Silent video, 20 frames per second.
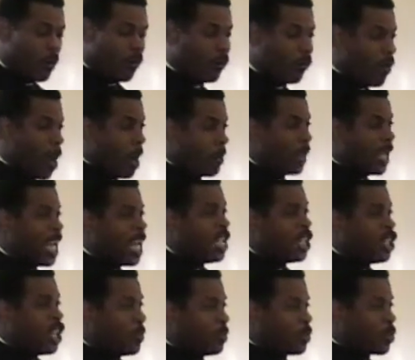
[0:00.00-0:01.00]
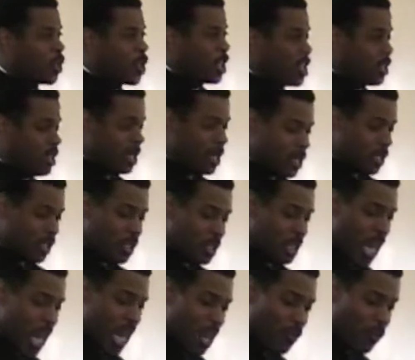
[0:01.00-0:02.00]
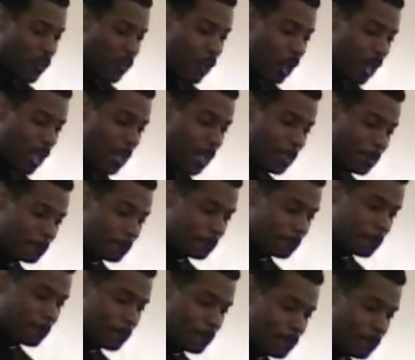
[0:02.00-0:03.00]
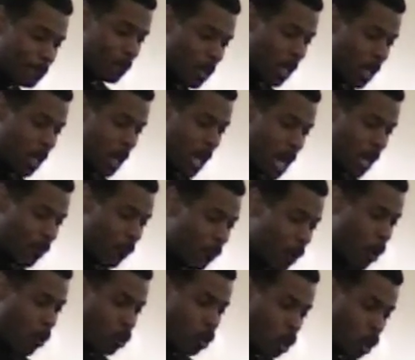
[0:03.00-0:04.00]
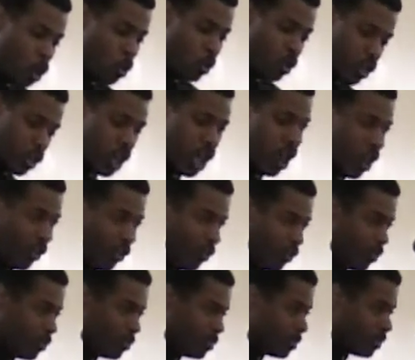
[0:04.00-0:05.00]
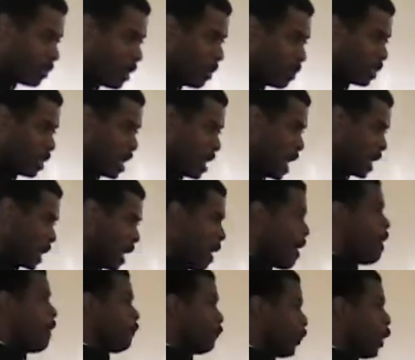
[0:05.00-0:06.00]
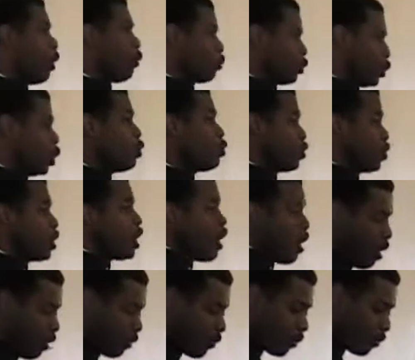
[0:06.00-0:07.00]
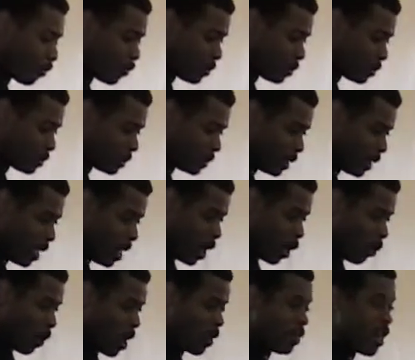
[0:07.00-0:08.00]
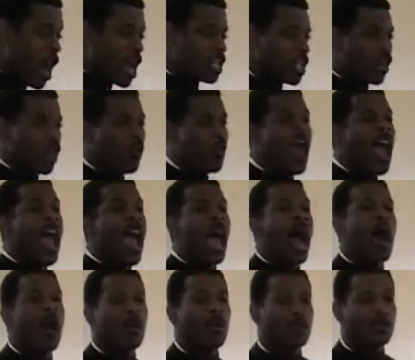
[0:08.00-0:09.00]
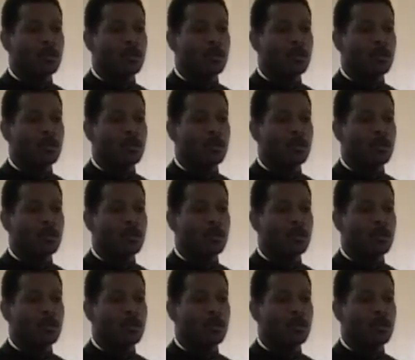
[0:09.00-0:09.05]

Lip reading: from Egyptian slavery. And folk do stuff. I'm going to say it like that. Folk do stuff. When they're the crowd.